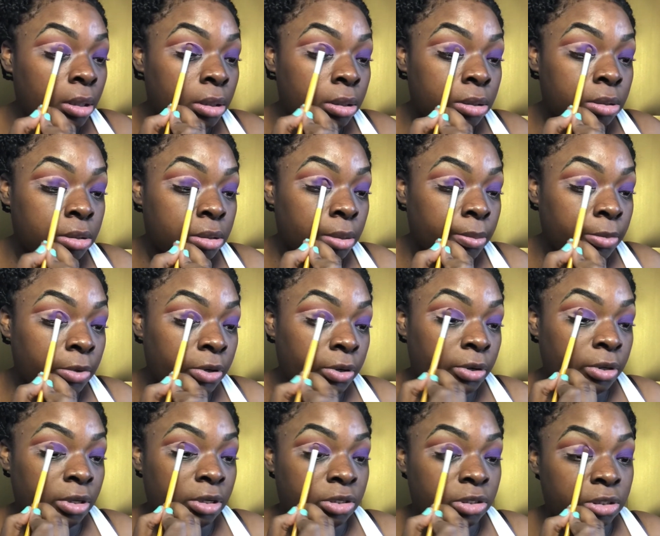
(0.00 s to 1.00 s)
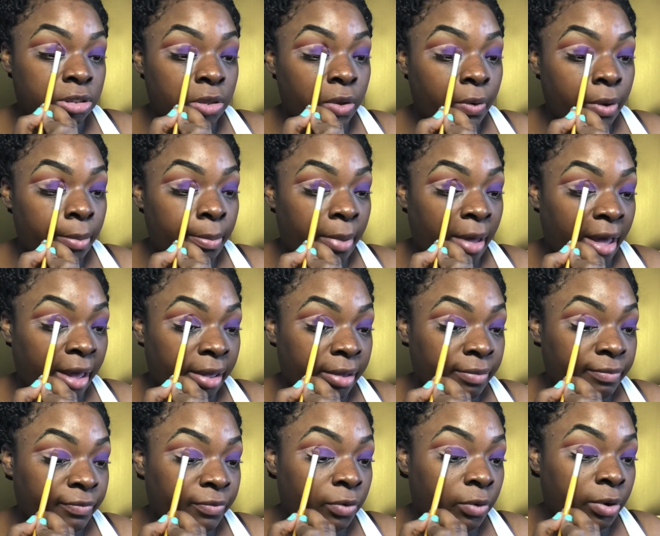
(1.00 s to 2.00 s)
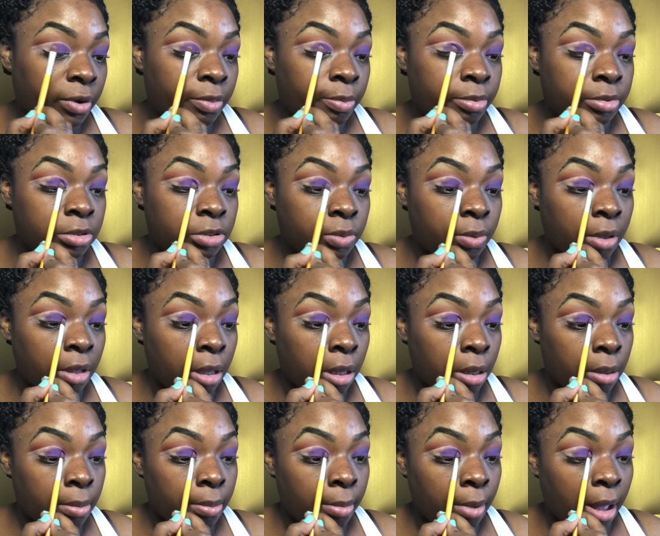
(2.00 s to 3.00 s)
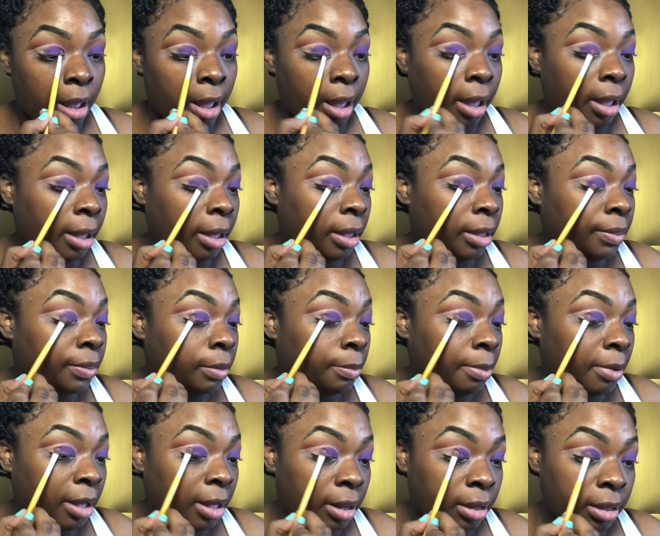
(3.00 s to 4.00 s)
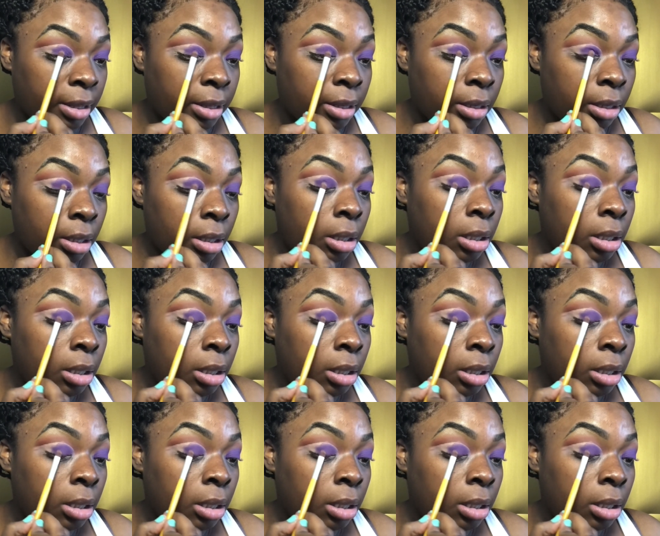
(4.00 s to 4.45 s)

So I'm literally just going back and forth between my eye and the palette,